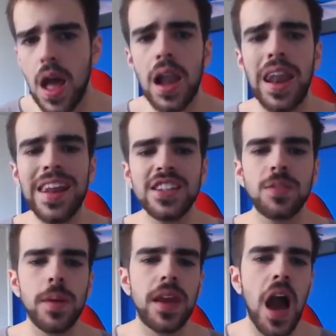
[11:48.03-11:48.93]
Let us
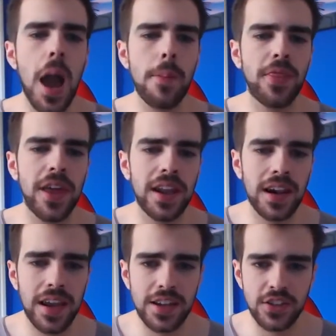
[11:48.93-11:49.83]
speak
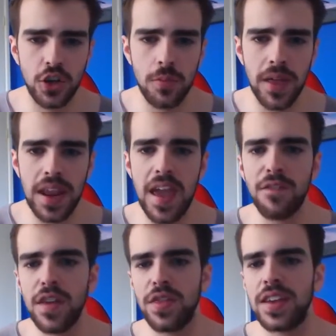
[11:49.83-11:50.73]
hypothetically and assume that
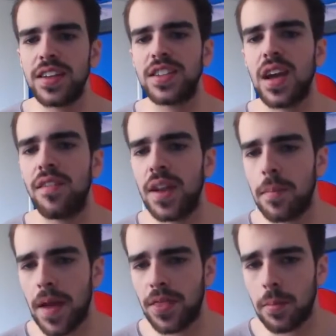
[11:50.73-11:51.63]
everything discovered
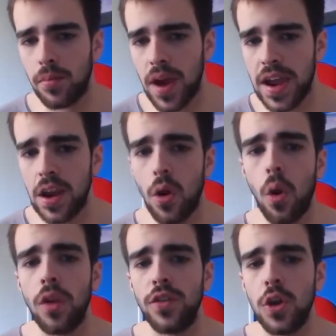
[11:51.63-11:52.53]
about the brain in
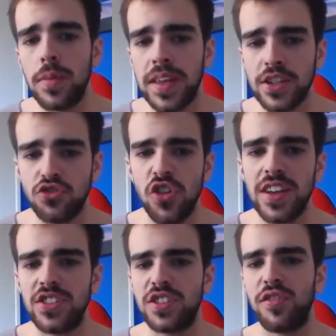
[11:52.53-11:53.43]
all of human history
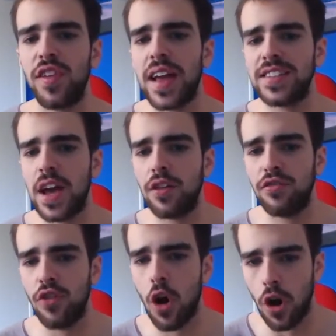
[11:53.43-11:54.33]
is just flat
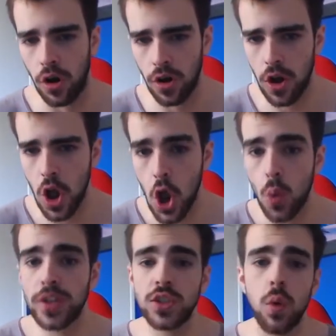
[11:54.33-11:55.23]
out wrong,
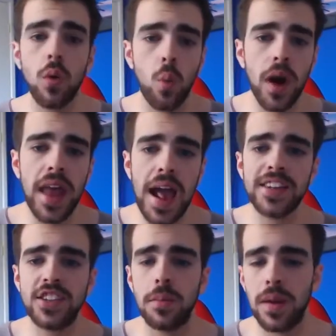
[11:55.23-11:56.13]
which is what one
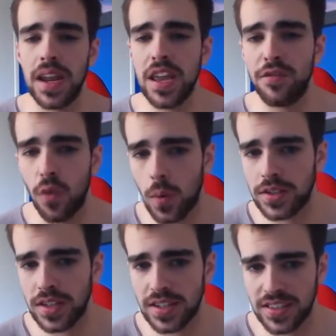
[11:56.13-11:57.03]
has to believe for one
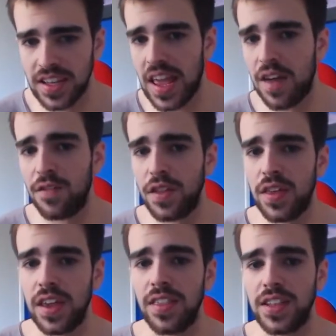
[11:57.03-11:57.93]
to consider
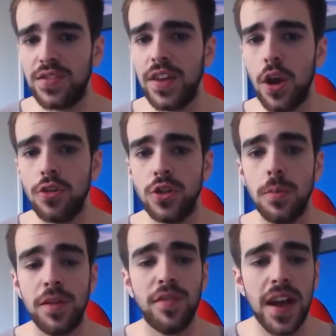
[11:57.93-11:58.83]
everything in this video to
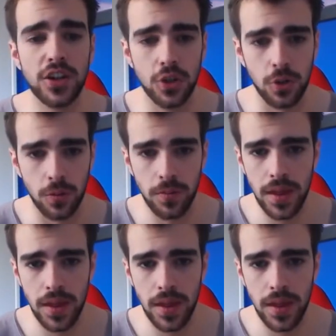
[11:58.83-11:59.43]
be factual.